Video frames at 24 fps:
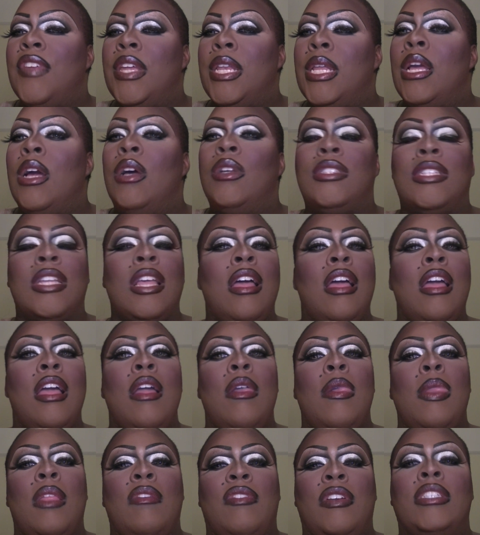Videos.
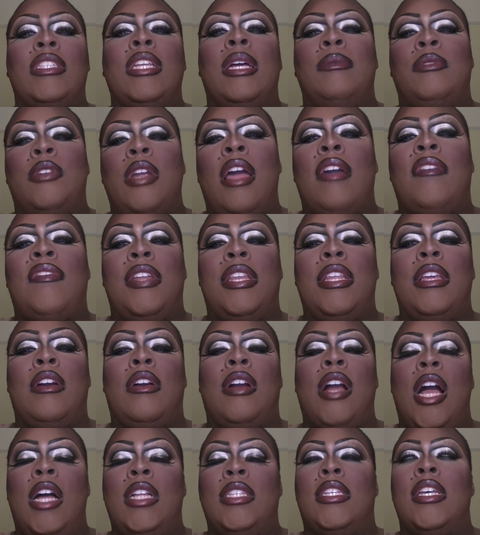First Time Drag Video
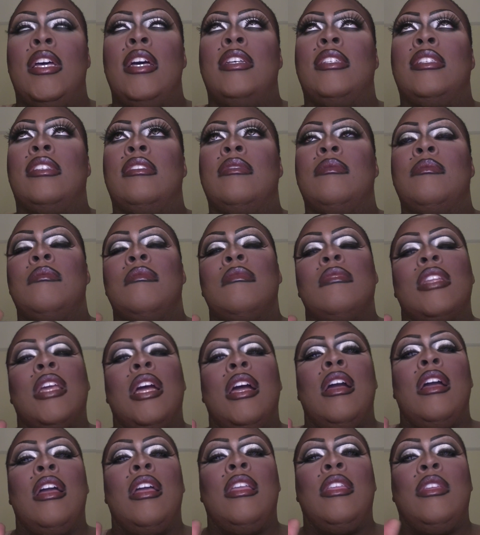Contest.
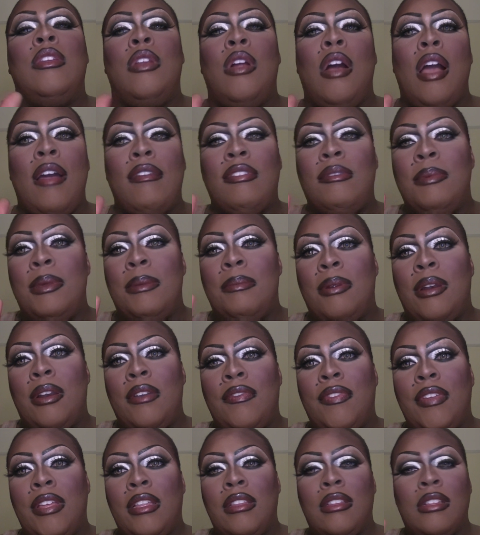You don't have to be
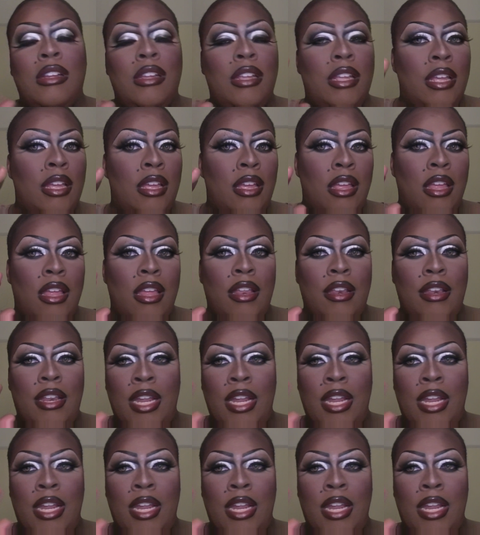perfect in